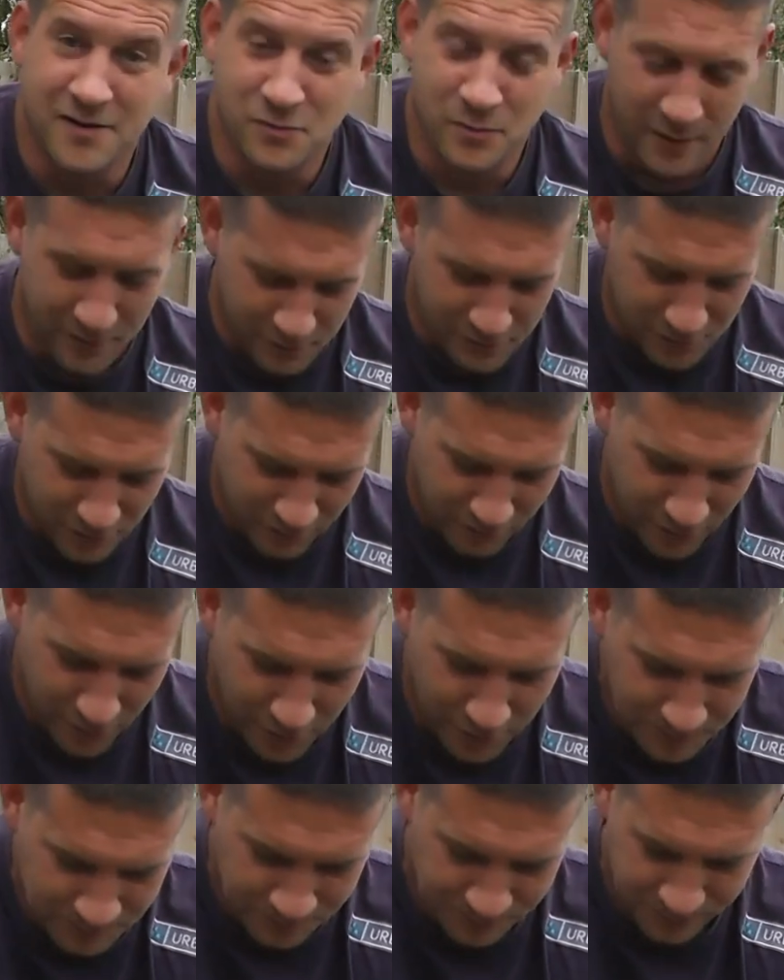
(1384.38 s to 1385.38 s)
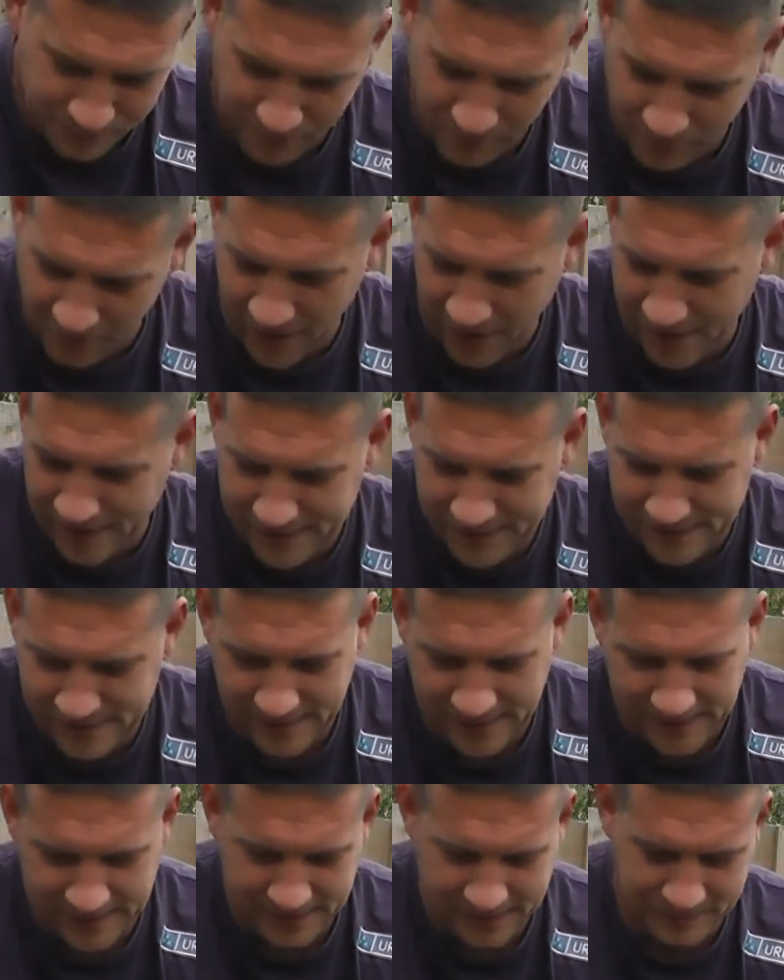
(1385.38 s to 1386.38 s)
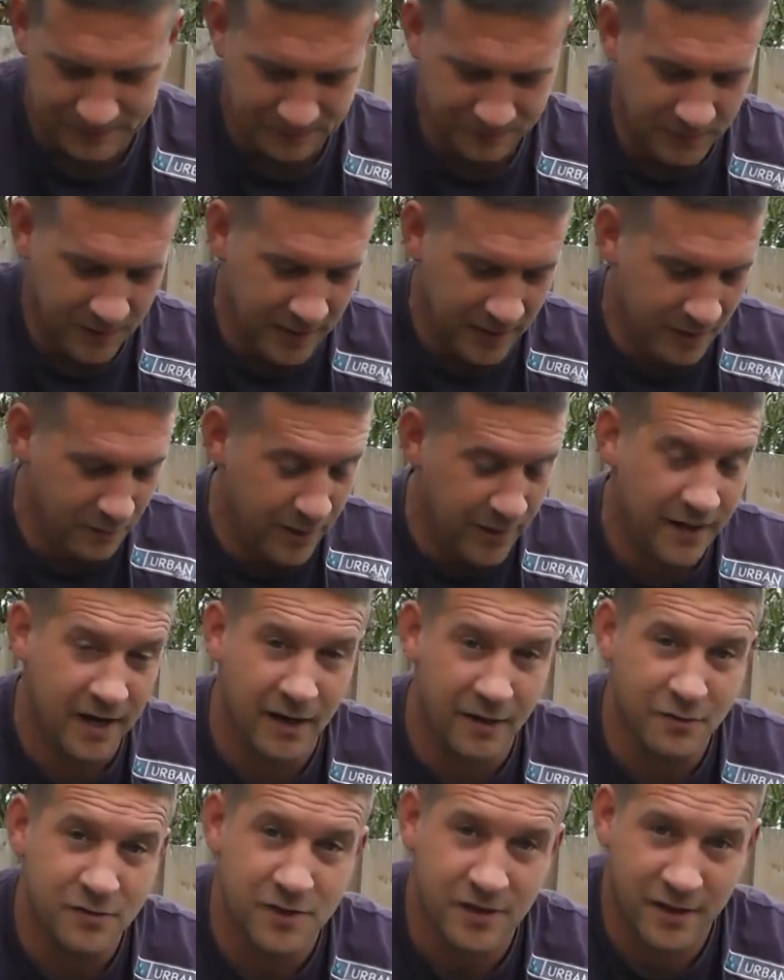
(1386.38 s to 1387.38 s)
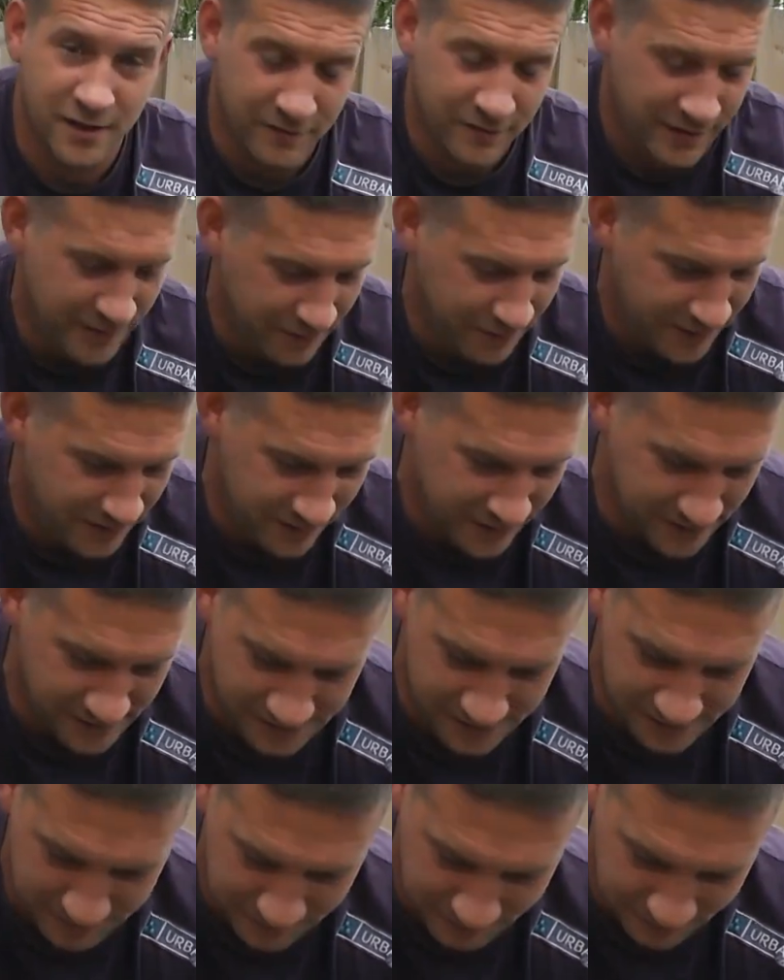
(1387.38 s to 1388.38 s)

swing was on the floor. And here we go. So you ready for this?